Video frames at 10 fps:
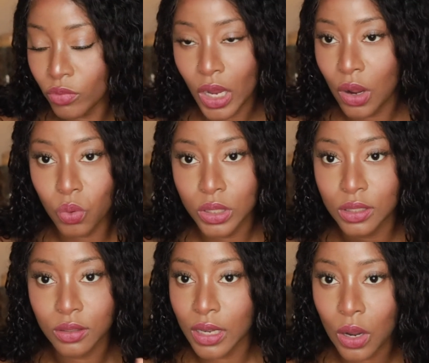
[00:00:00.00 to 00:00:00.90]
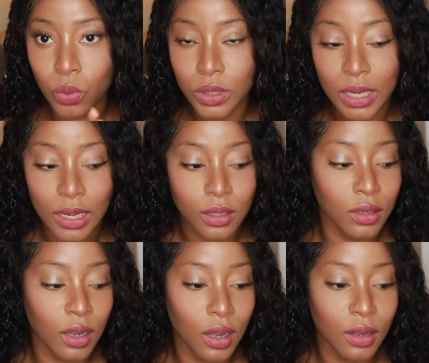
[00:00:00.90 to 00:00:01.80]
I would
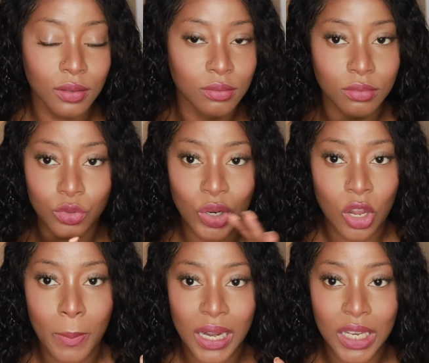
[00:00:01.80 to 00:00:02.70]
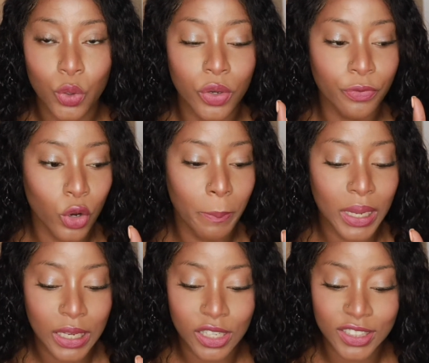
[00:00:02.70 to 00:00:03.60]
not recommend liquid for
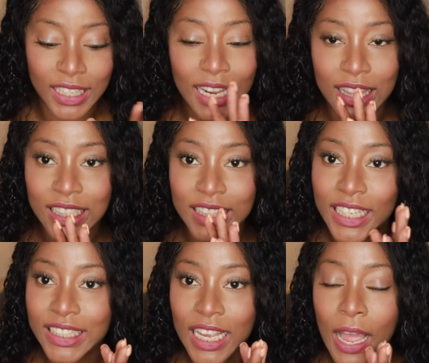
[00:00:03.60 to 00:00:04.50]
beginners. And this is